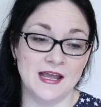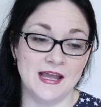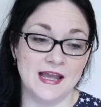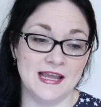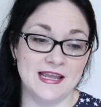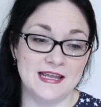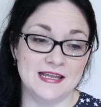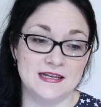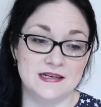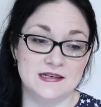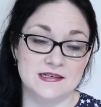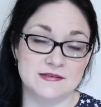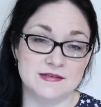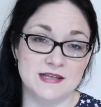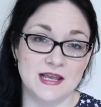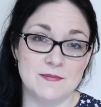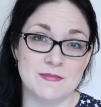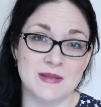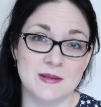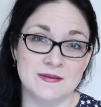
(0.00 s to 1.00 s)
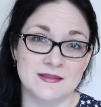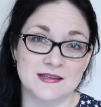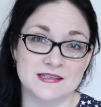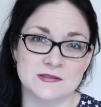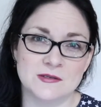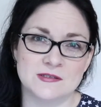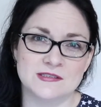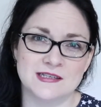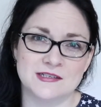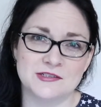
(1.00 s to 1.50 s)
And yeah, maybe
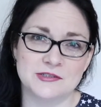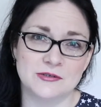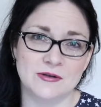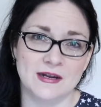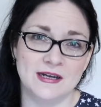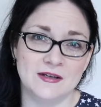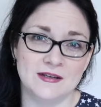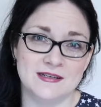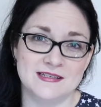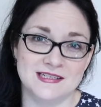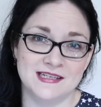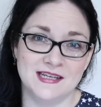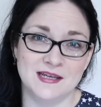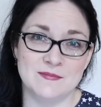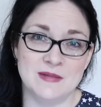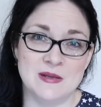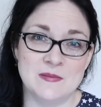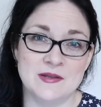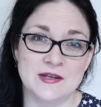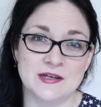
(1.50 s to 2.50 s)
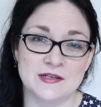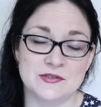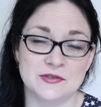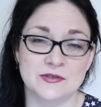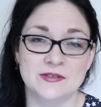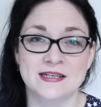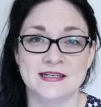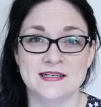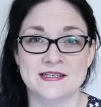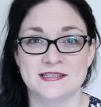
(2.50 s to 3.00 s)
that's not such a great idea. Maybe I
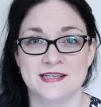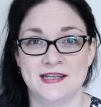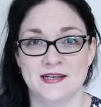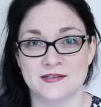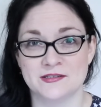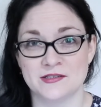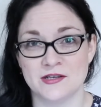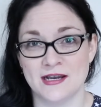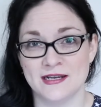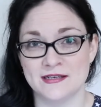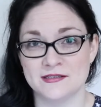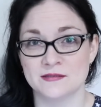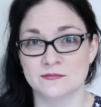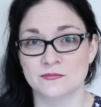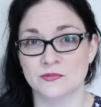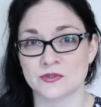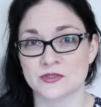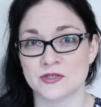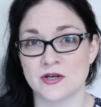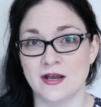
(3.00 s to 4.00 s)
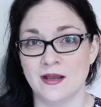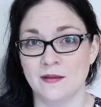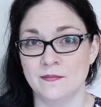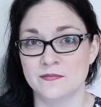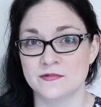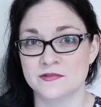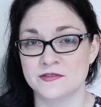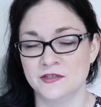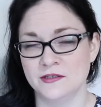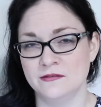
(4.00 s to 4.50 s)
do need to set aside some more
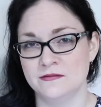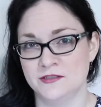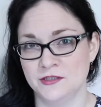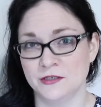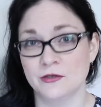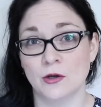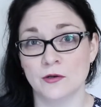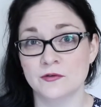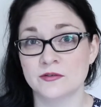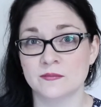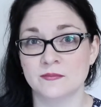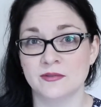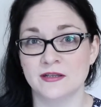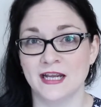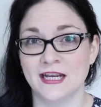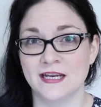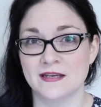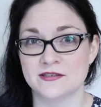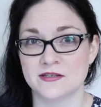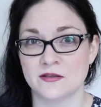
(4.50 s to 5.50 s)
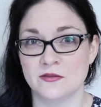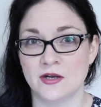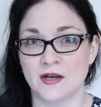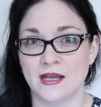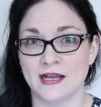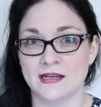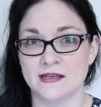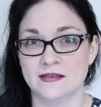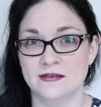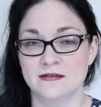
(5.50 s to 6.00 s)
time to contemplate, so that
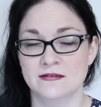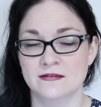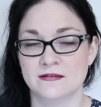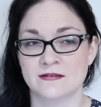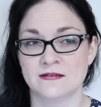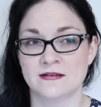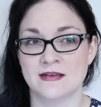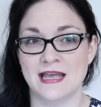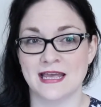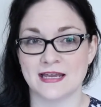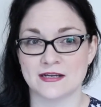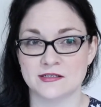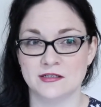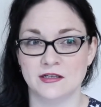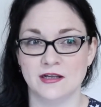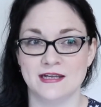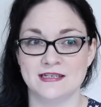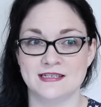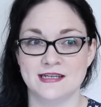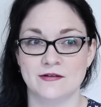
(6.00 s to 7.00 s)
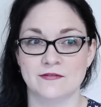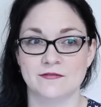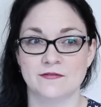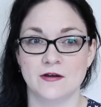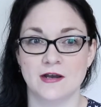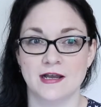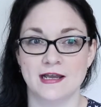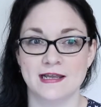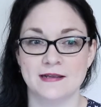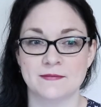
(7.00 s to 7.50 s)
I can actually
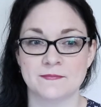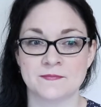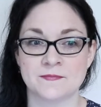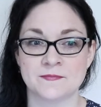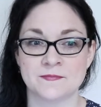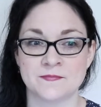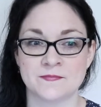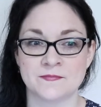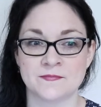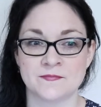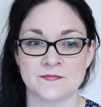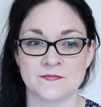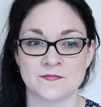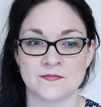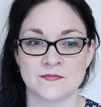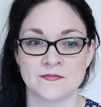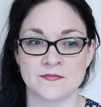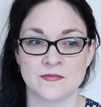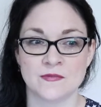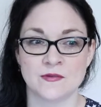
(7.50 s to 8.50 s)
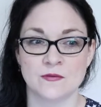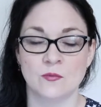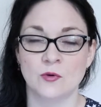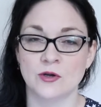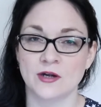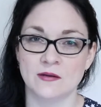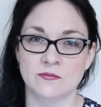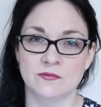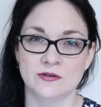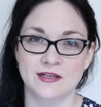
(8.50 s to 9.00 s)
identify
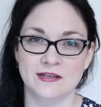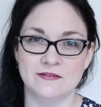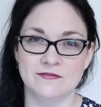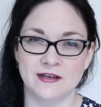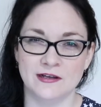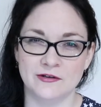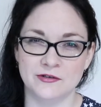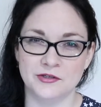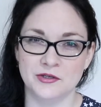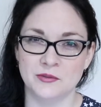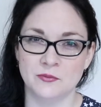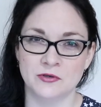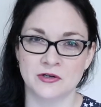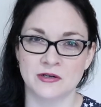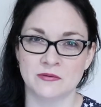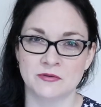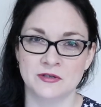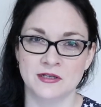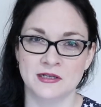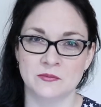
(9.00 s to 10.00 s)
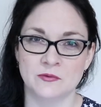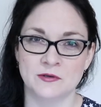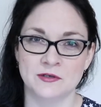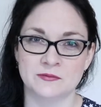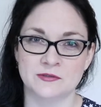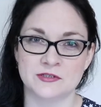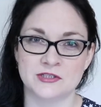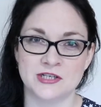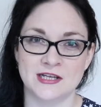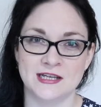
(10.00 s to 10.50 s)
what I really value, what I really want
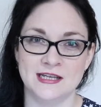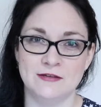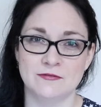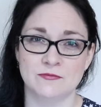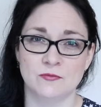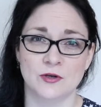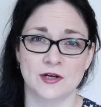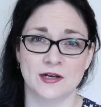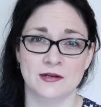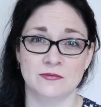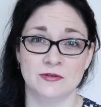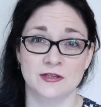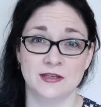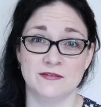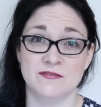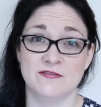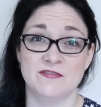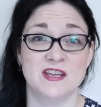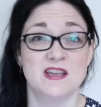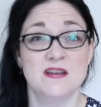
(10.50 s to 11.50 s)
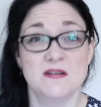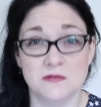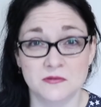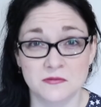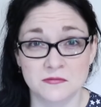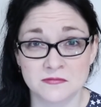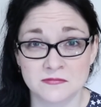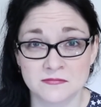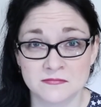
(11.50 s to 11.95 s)
to achieve, what I really feel.